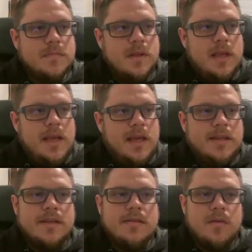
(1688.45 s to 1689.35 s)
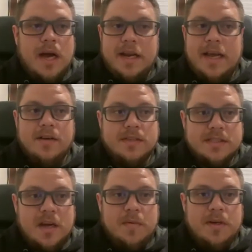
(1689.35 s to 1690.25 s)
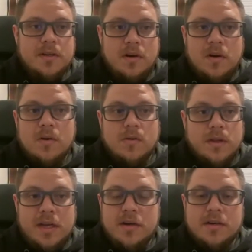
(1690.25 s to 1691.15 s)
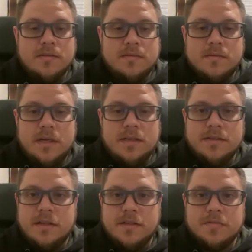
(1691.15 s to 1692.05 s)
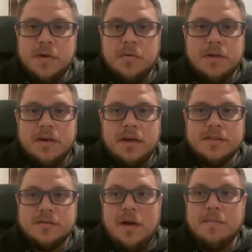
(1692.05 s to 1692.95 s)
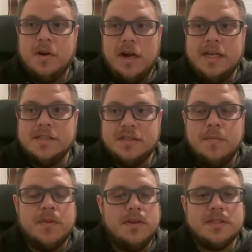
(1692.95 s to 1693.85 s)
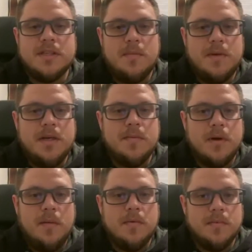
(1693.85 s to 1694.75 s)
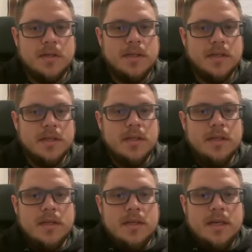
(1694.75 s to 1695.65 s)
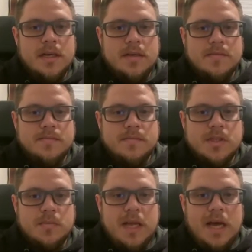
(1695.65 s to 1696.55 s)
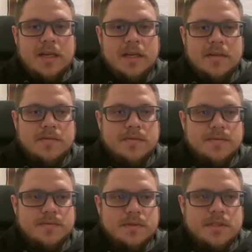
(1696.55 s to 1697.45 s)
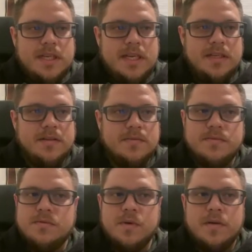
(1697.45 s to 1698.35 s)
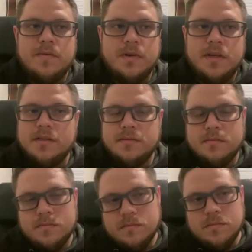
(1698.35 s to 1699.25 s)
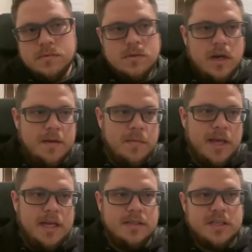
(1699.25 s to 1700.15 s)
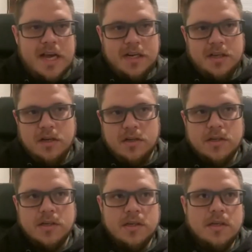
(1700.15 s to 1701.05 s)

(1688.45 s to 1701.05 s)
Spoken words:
And right now, this time of year at Laurel, they're smoking it right now. So I'm cranking something this time of year probably. Some kind of 10 to 12 foot crankbait, shad color.